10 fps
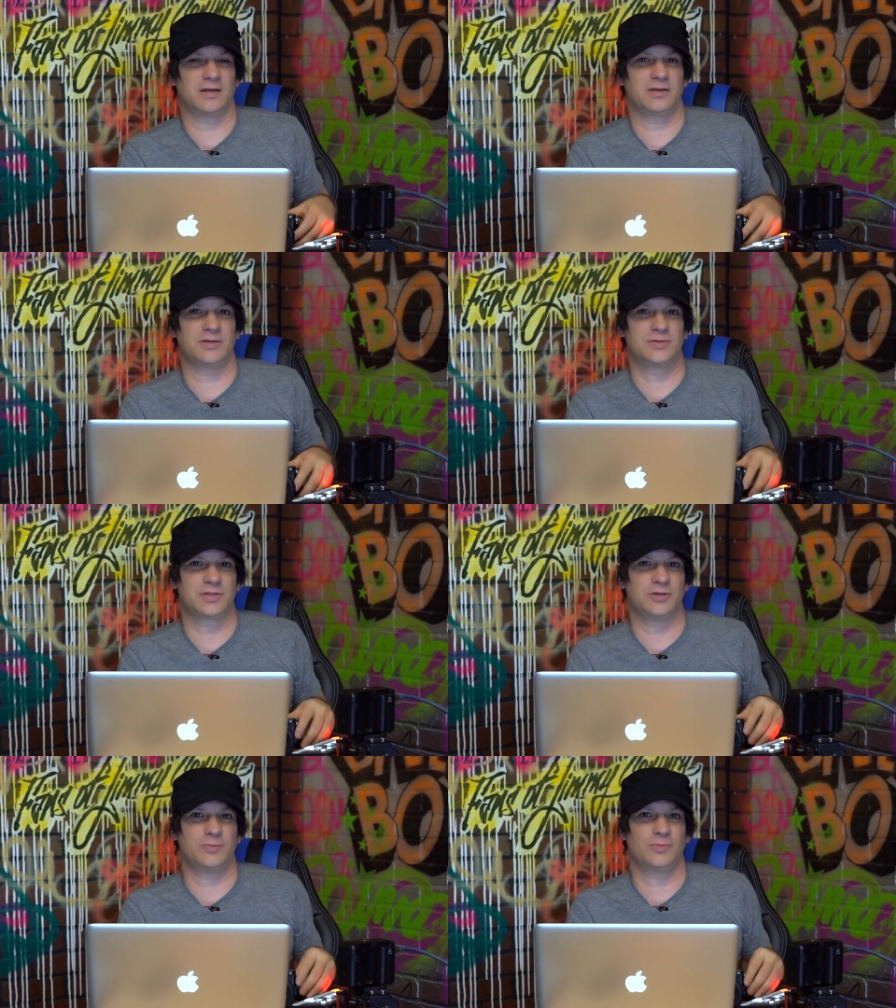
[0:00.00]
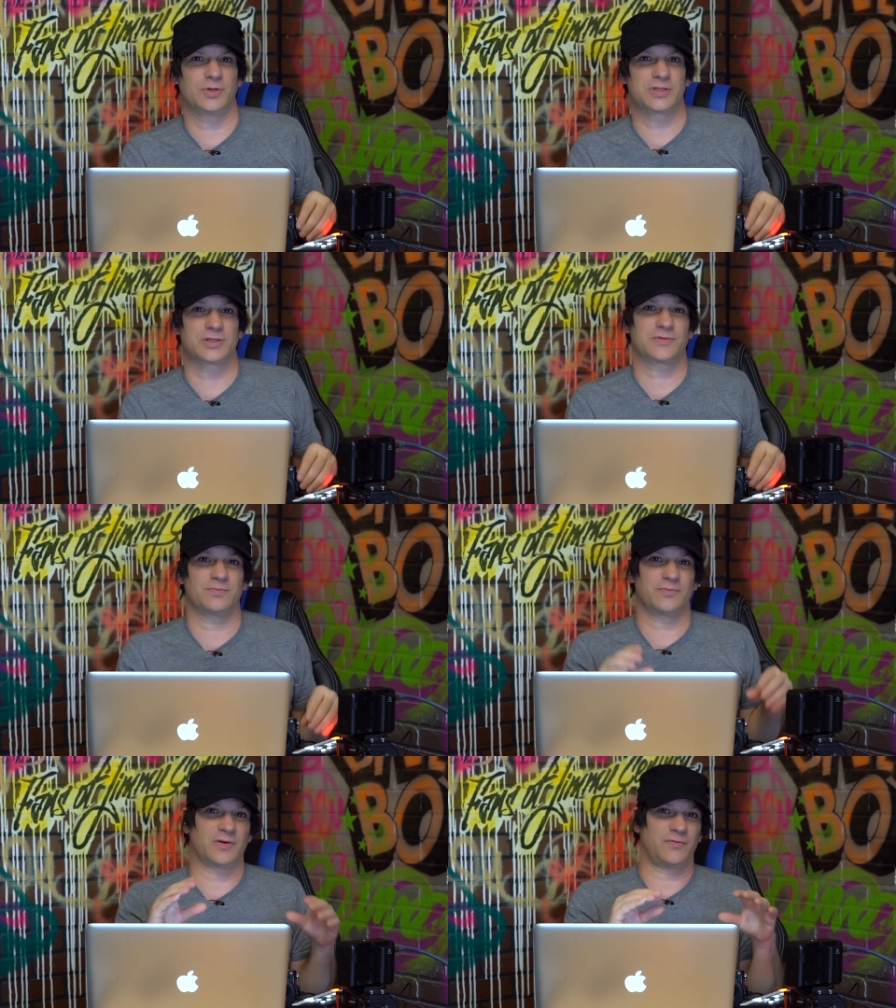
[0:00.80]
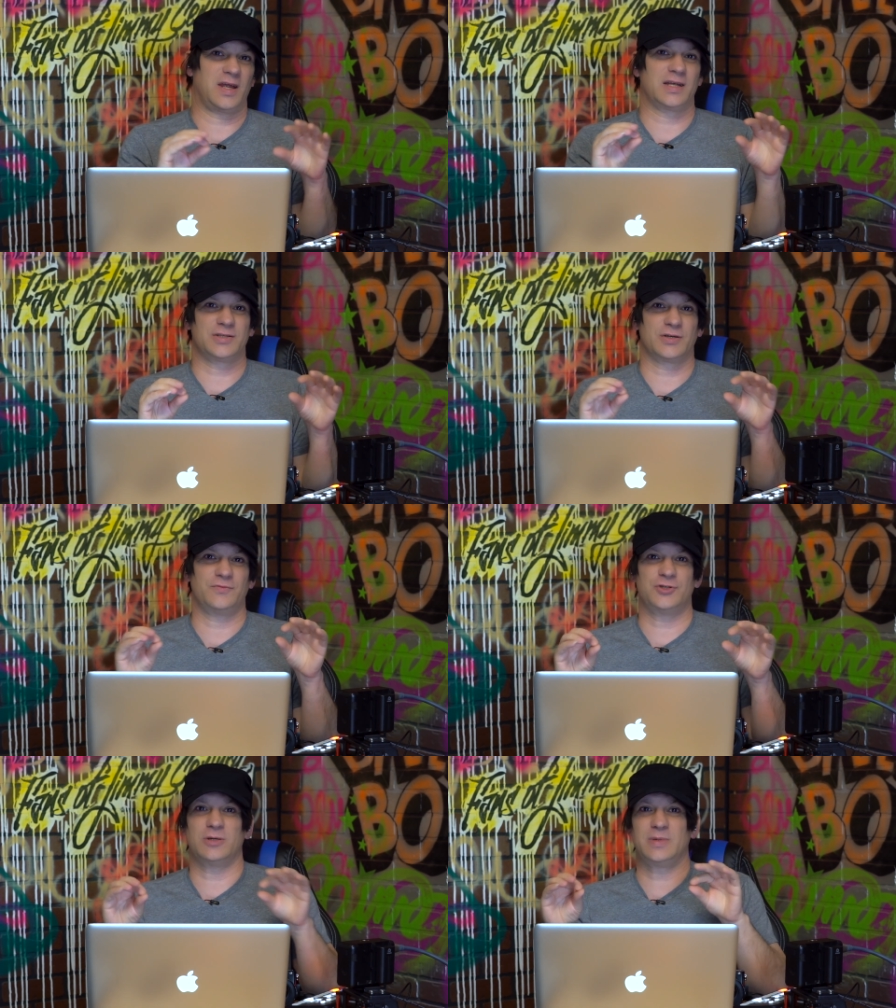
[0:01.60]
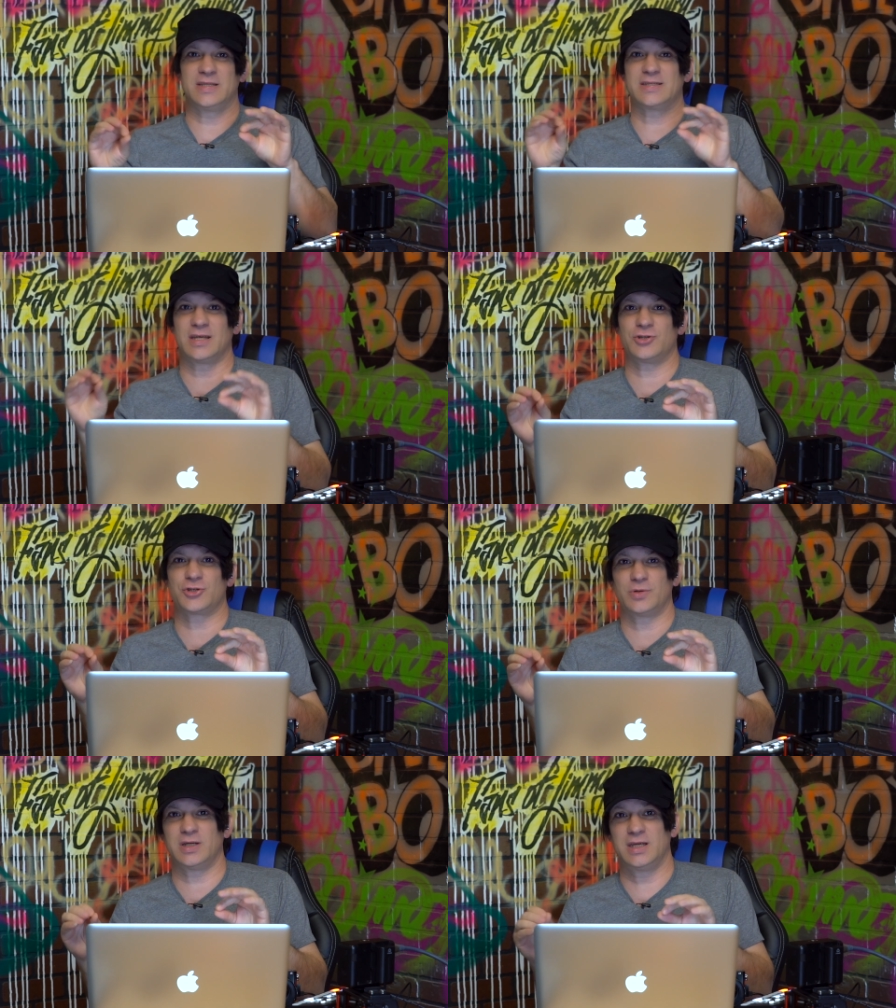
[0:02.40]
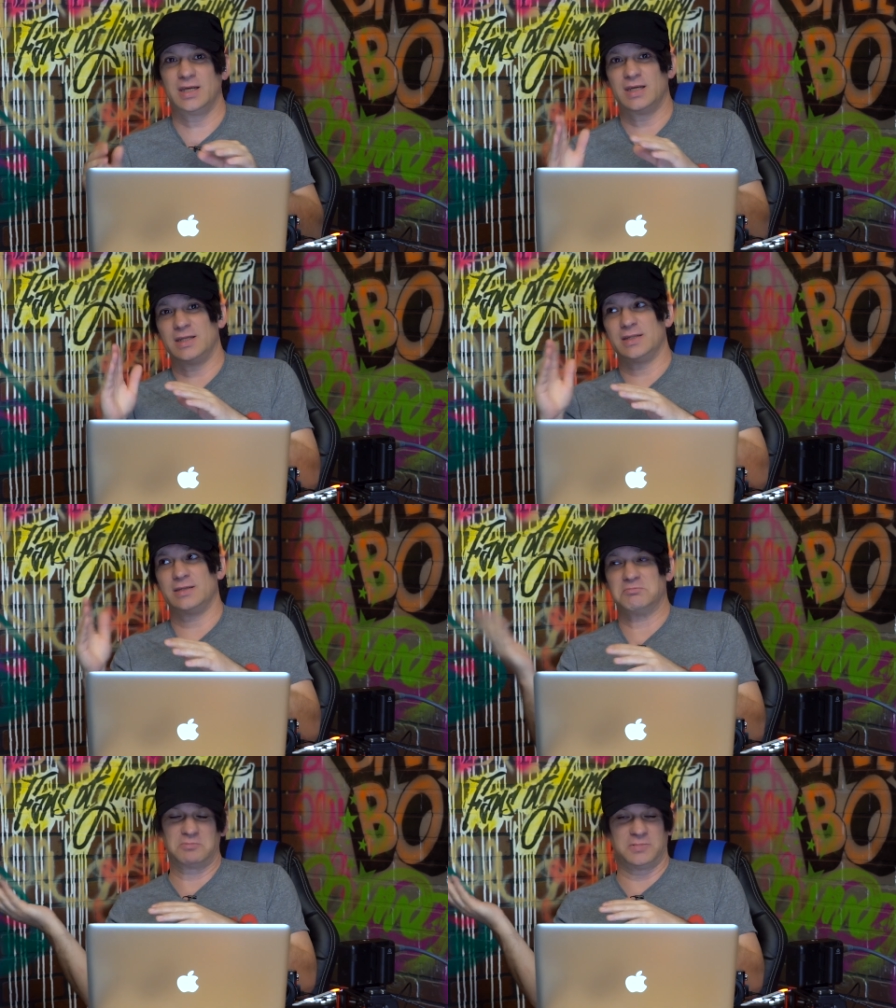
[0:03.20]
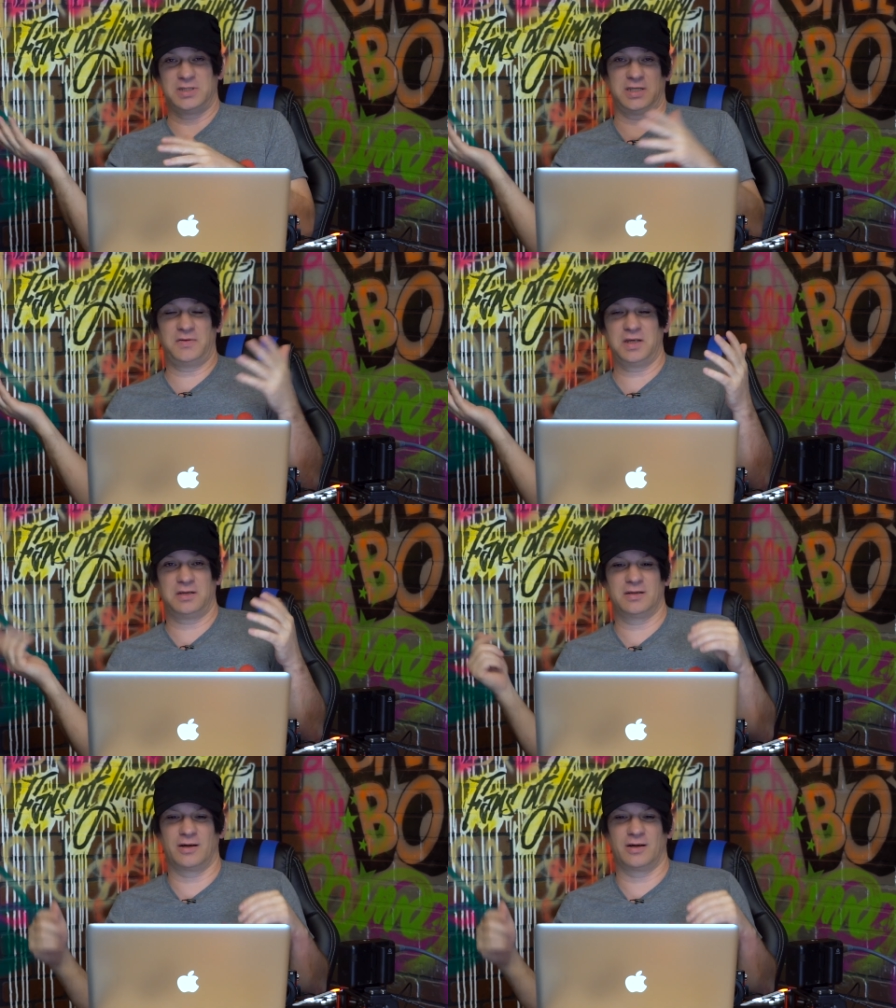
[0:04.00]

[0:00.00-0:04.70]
YouTube, which is for fans of Jimmy Century TV.